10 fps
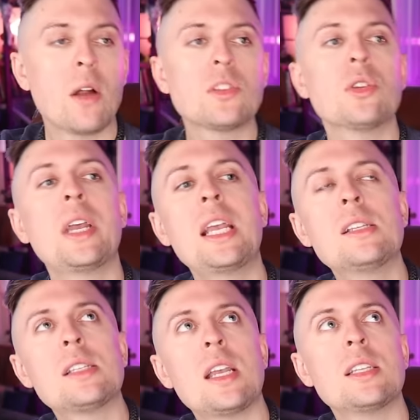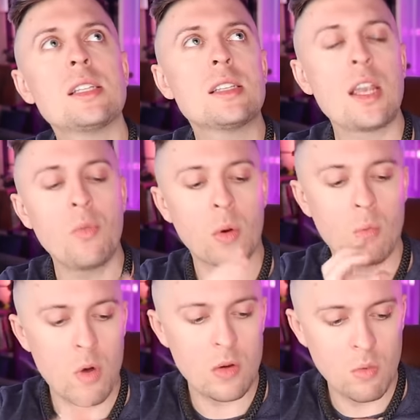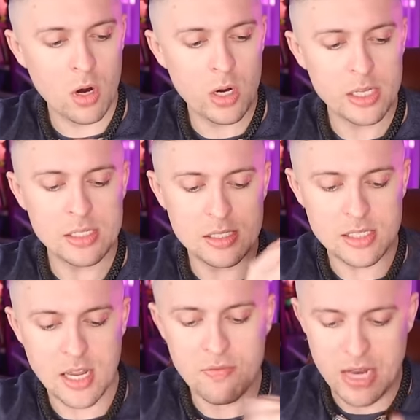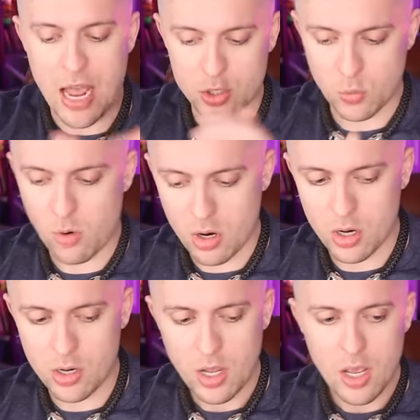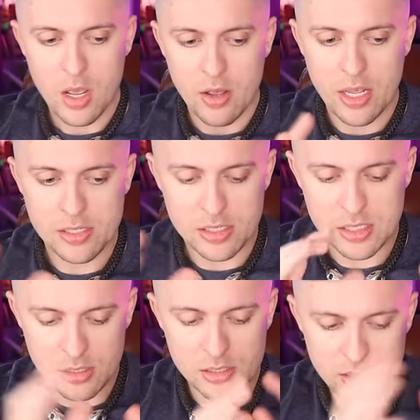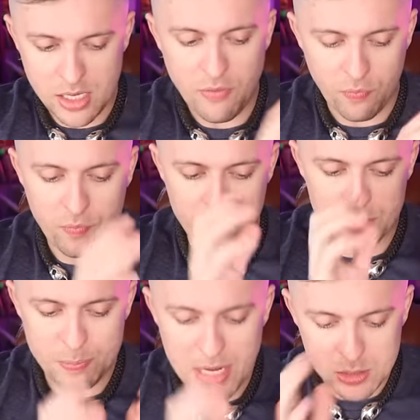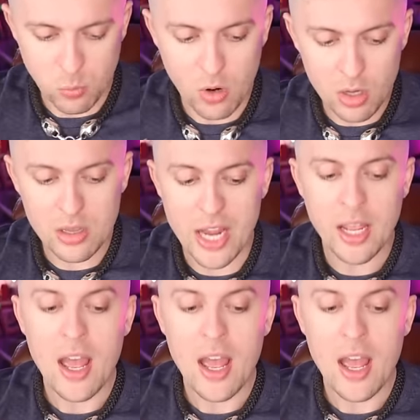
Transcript: And also, is is it safe word one word? Is it safe dash word? is it safe space word? Like